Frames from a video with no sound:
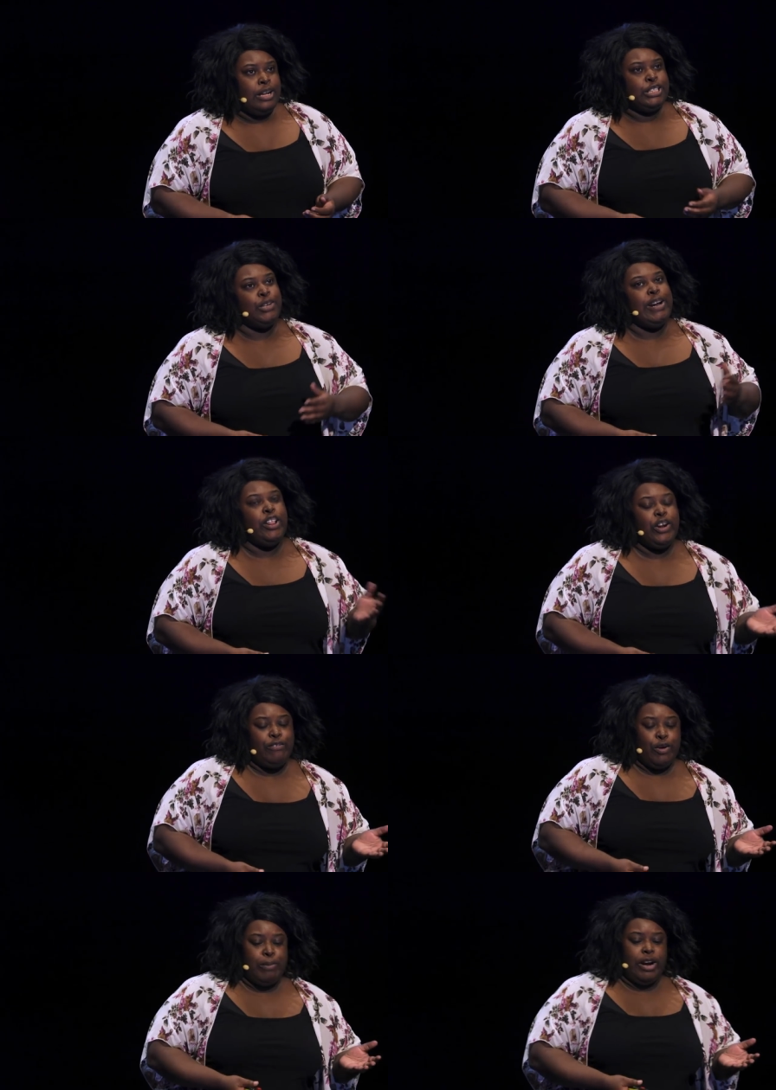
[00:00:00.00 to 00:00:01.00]
So at Hillary
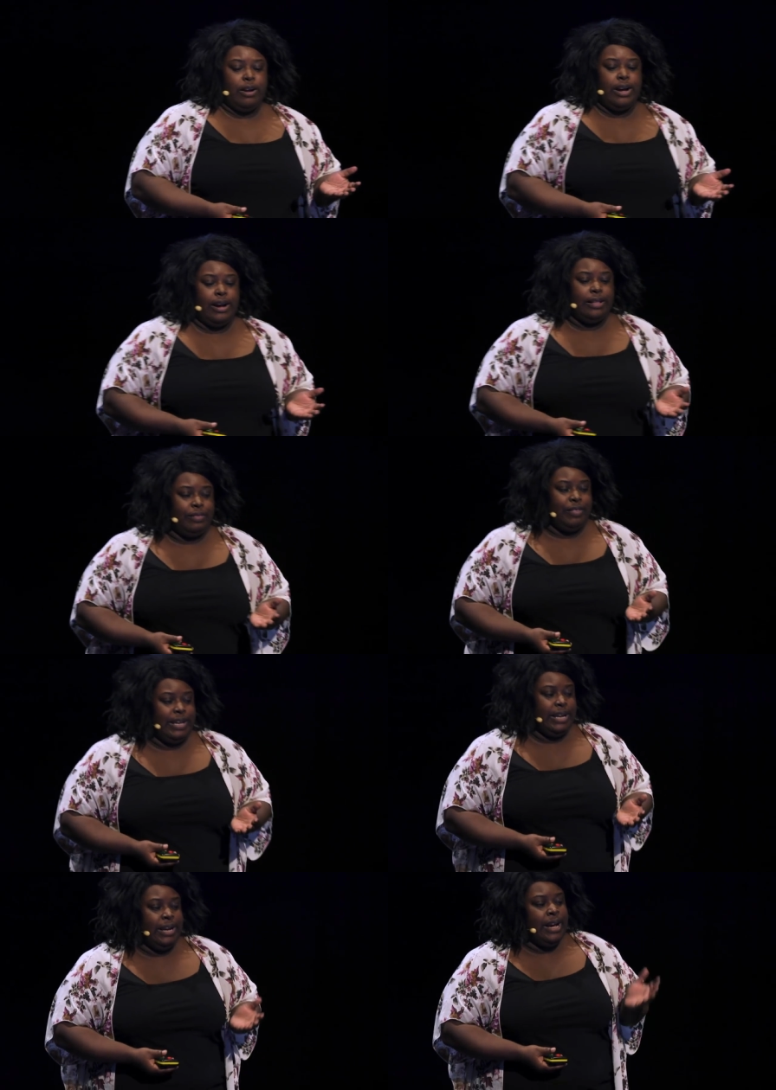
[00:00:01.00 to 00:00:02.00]
for America,
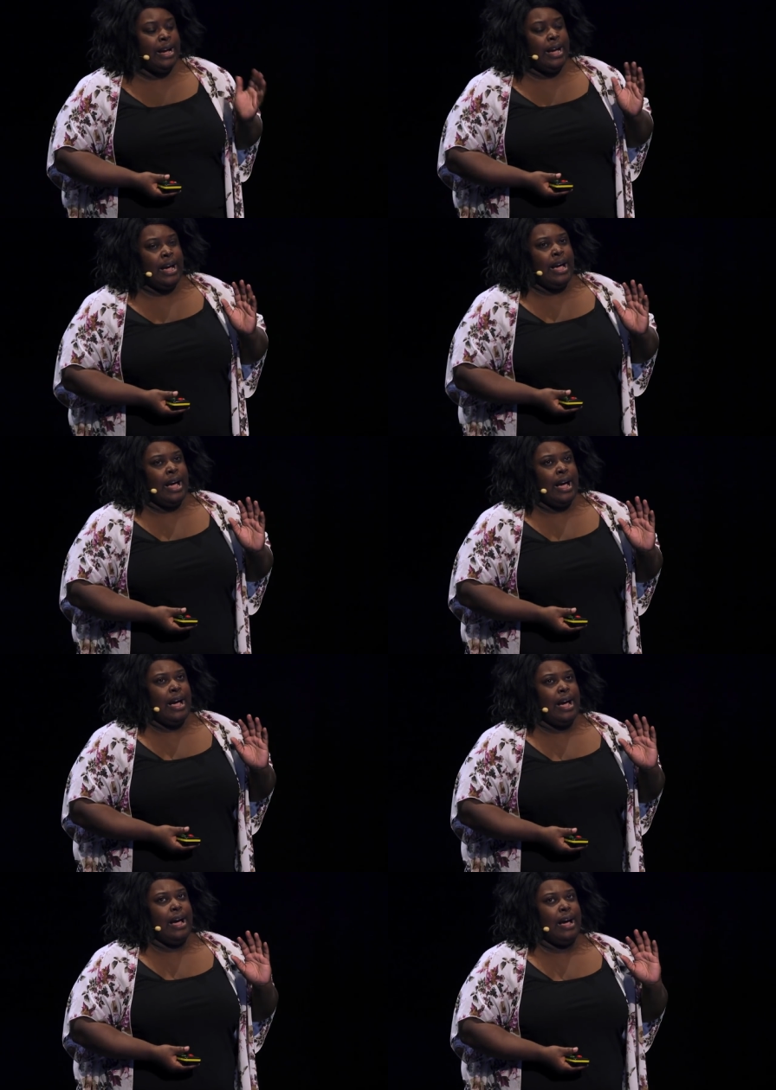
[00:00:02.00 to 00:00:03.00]
the
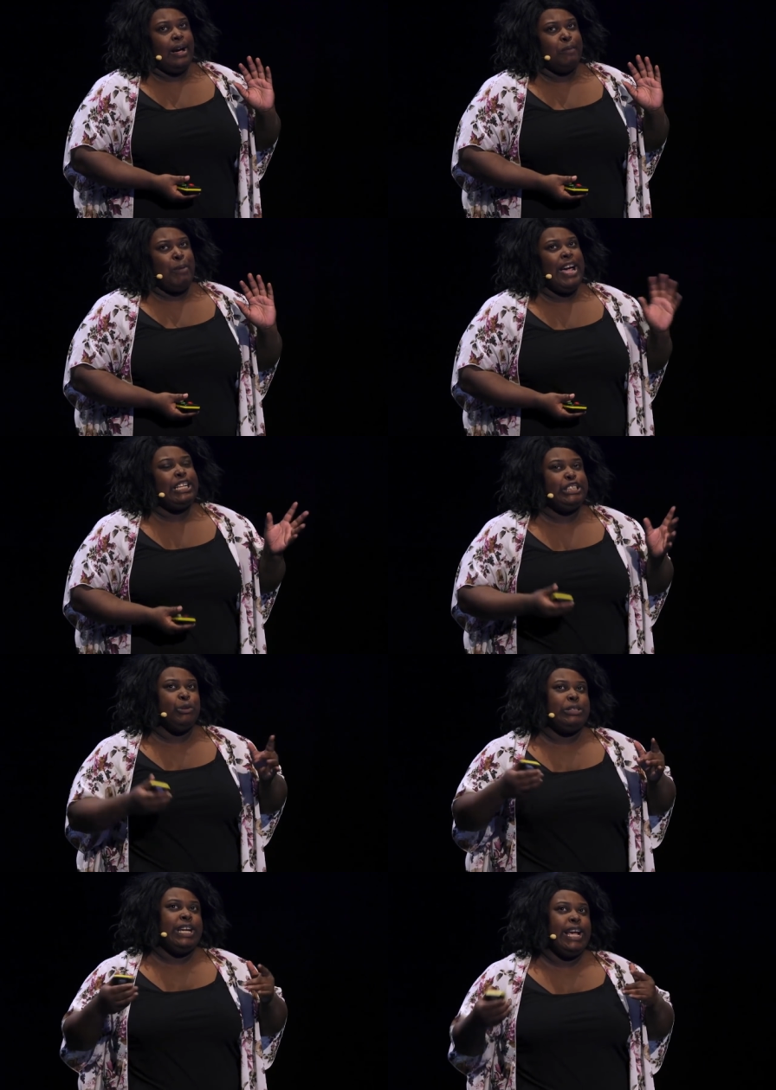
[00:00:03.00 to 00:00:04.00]

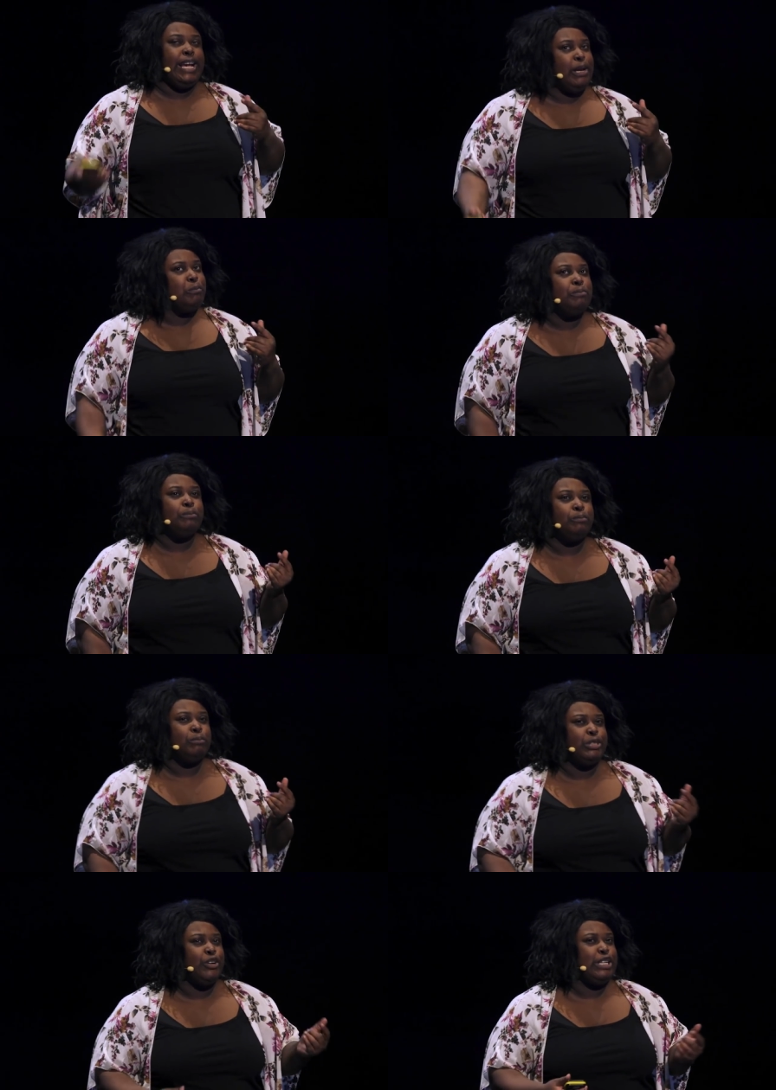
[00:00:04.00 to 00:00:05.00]
Pantsuit team,
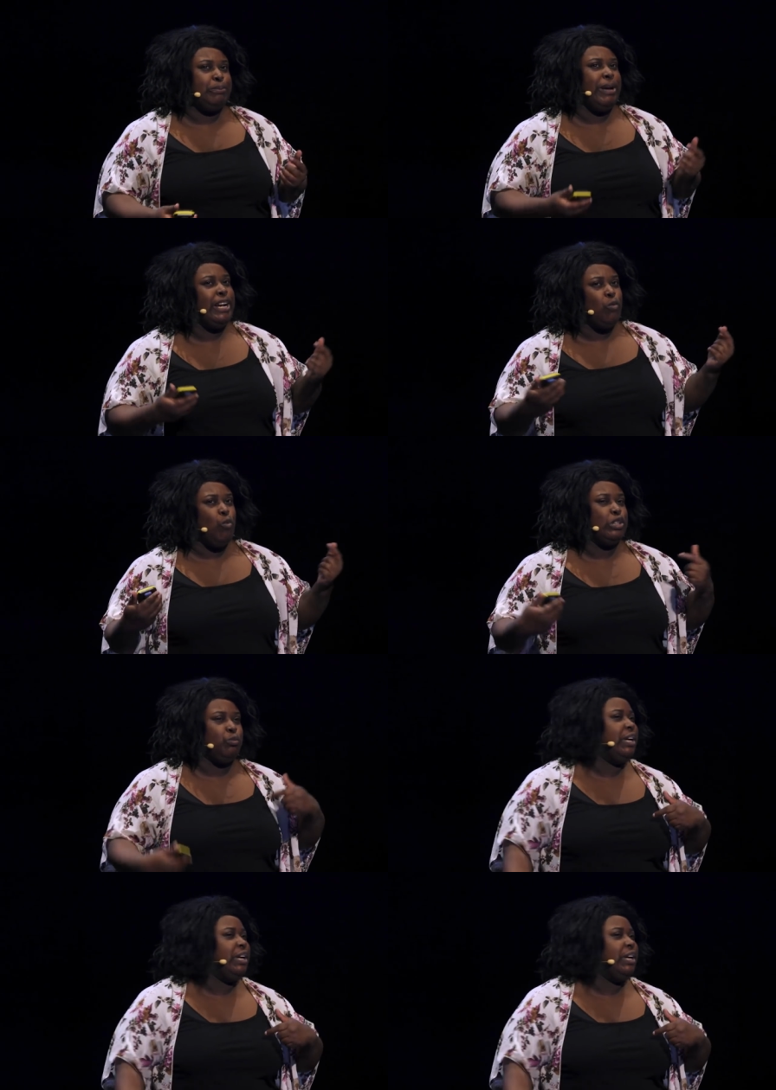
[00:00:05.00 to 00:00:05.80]
so to speak, was